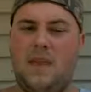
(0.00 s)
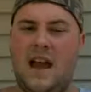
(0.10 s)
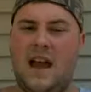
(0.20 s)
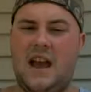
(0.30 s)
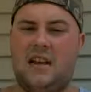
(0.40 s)

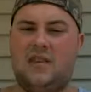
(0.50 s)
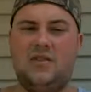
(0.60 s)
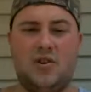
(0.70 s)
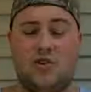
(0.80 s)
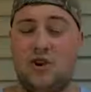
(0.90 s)
and
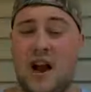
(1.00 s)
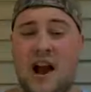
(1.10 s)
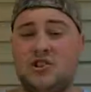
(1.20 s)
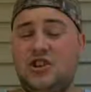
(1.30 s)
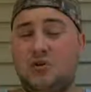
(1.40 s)
they're
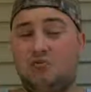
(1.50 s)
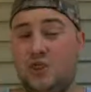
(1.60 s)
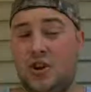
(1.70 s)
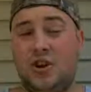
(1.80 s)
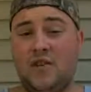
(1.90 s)
actually
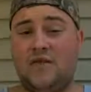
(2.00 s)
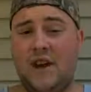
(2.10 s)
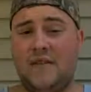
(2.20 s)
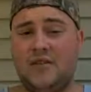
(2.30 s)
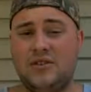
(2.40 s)
really good
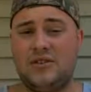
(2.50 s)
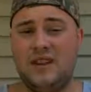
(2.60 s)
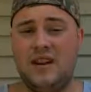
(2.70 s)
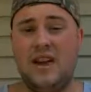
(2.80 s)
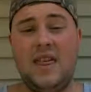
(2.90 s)
flavors,
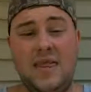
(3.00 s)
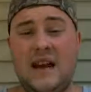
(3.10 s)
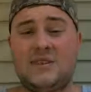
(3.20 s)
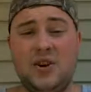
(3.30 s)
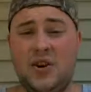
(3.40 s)

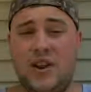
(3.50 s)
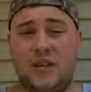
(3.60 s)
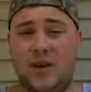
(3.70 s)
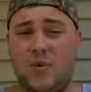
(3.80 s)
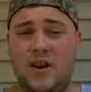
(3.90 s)
that's good
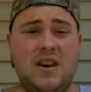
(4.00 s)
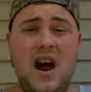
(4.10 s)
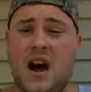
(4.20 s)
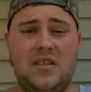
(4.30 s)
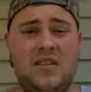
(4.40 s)
e-liquid,
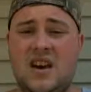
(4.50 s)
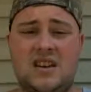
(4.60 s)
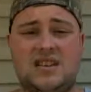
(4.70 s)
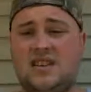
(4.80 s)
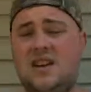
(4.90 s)
not
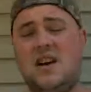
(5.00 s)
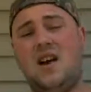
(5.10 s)
this.